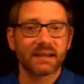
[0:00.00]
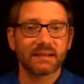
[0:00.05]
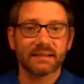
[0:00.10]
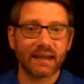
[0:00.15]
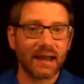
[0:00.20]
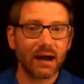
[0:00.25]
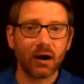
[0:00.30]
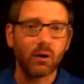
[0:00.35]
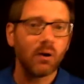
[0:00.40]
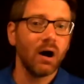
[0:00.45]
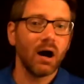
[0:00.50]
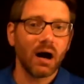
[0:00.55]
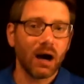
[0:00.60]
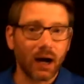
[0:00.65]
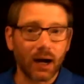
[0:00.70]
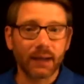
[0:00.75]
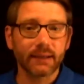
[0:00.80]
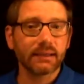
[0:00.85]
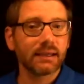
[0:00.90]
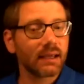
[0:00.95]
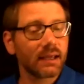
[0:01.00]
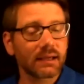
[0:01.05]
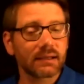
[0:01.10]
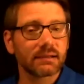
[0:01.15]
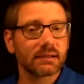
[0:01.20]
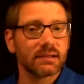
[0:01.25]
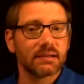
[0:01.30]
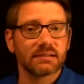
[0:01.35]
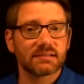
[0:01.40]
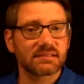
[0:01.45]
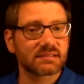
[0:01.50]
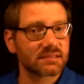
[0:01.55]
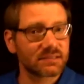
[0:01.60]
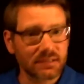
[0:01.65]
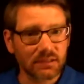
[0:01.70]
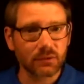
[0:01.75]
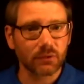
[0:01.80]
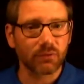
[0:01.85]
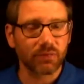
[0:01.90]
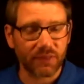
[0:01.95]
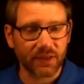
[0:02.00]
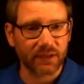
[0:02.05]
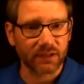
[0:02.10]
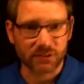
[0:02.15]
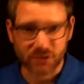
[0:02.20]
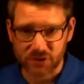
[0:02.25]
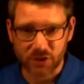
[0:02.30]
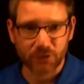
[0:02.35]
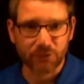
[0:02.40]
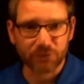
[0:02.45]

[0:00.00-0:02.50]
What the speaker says: Now, I can't steal things